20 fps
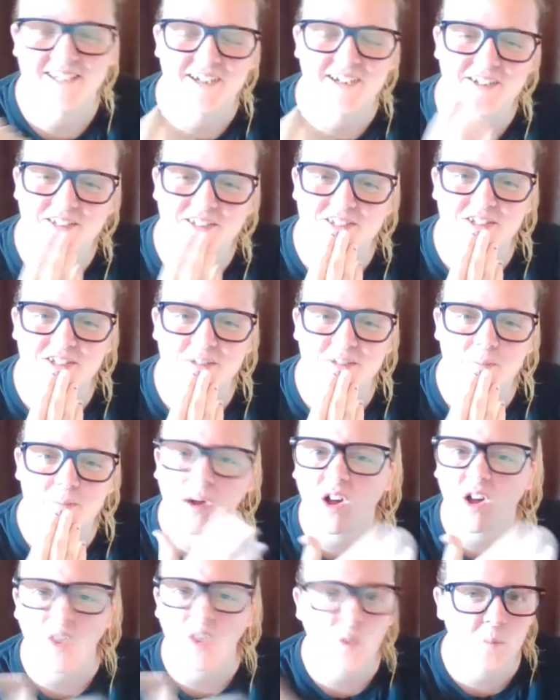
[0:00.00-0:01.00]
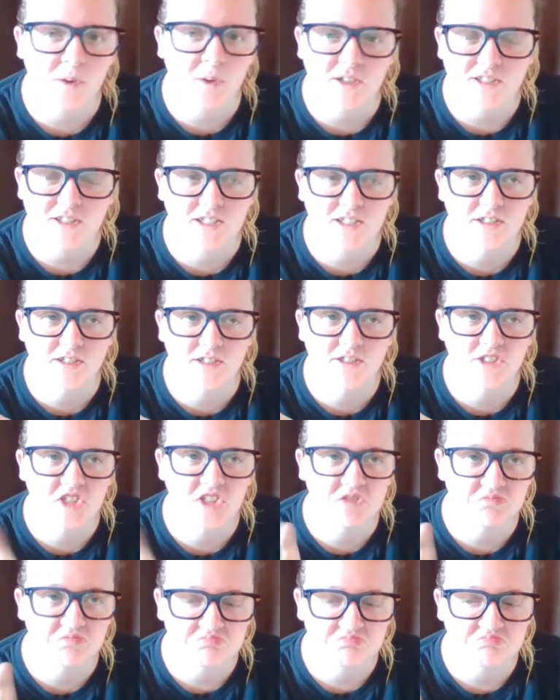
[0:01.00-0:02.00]
That was good. All the bus kills,
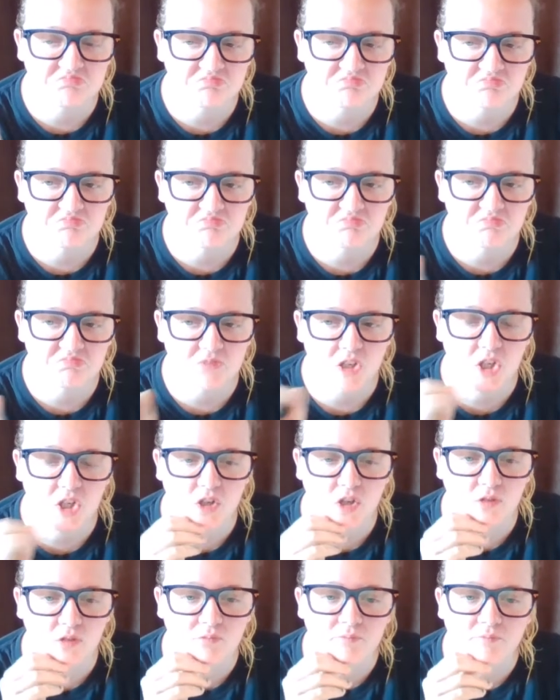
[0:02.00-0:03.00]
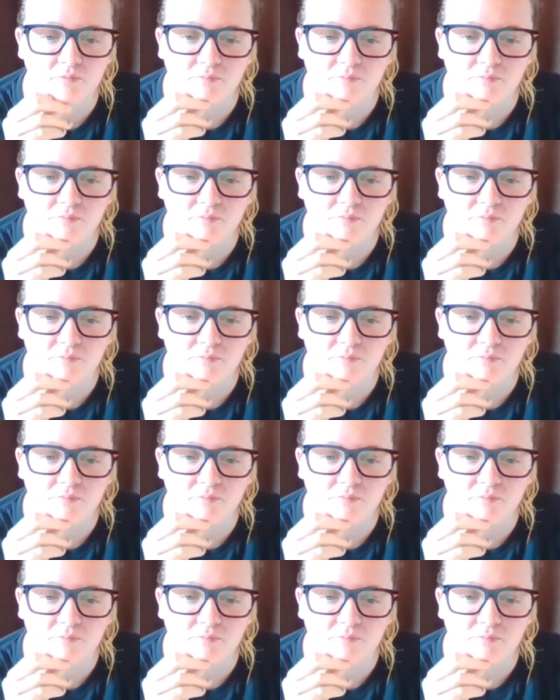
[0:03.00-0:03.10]
good.